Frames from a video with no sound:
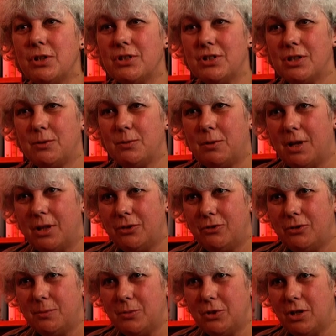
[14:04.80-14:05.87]
as it were,
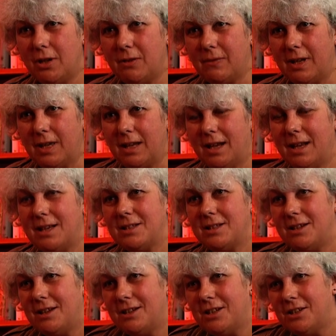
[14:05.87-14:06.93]
through observing, I
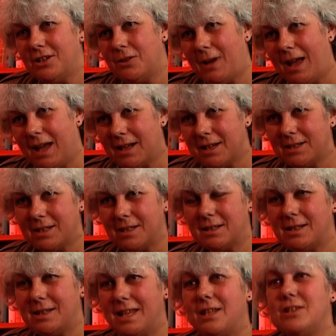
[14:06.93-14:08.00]
started to act it
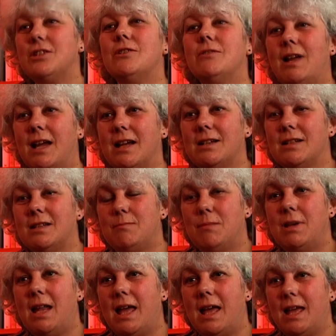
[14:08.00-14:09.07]
and interact and
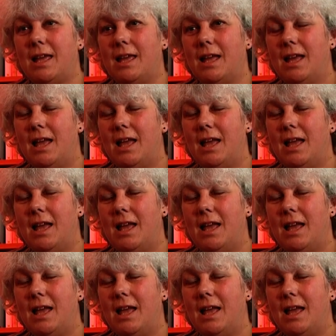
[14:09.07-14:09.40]
play.